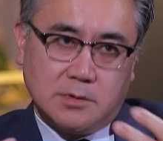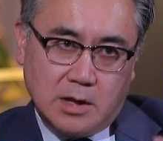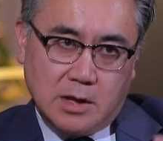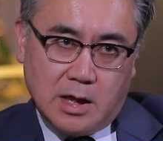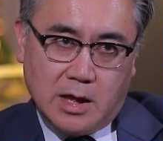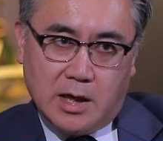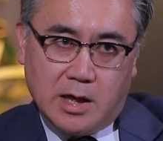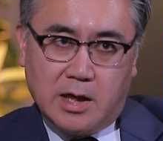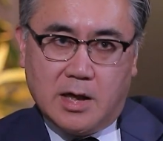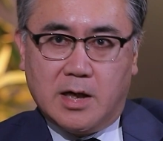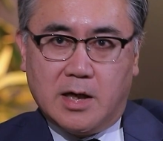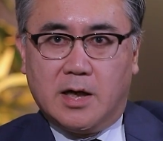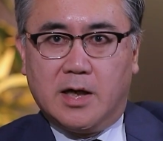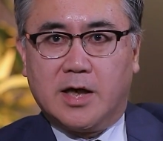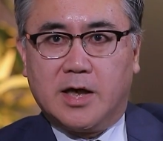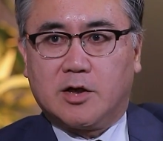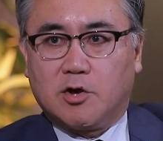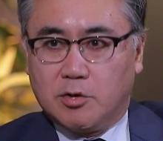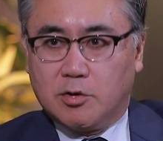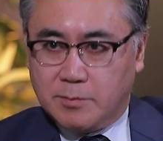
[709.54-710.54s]
uh,
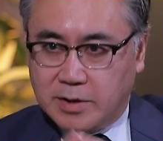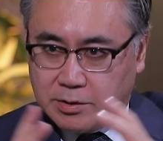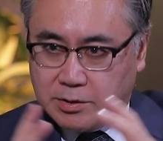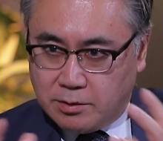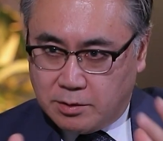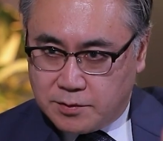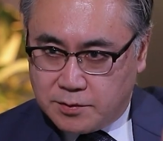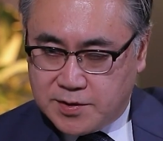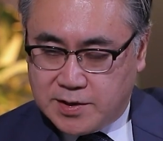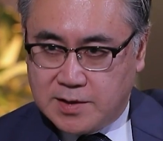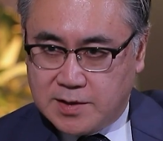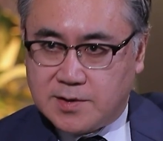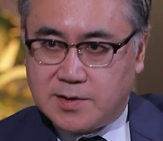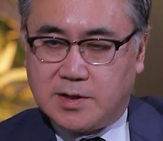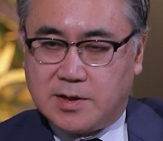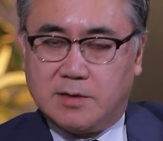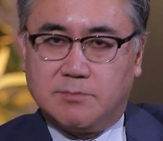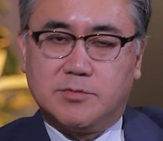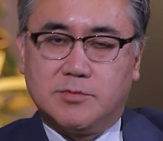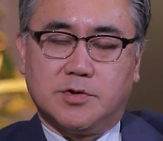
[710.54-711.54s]
economic, you know,
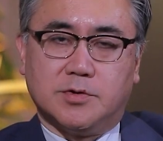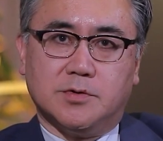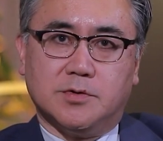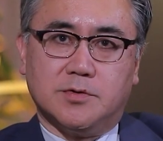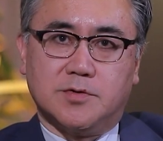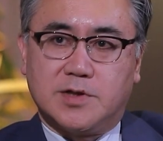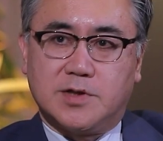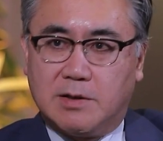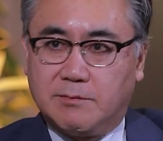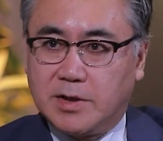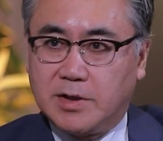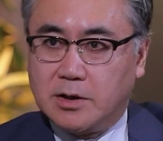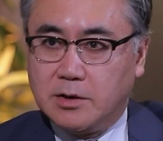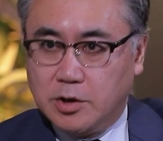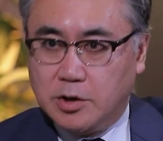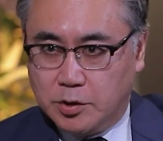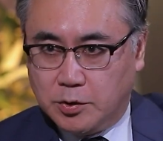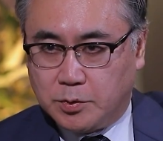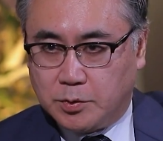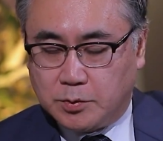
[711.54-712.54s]
system to something
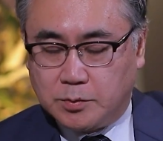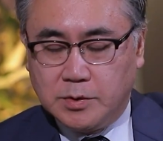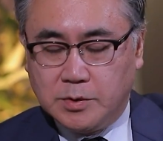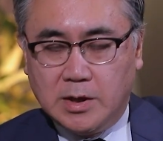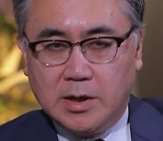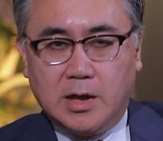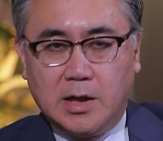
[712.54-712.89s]
new.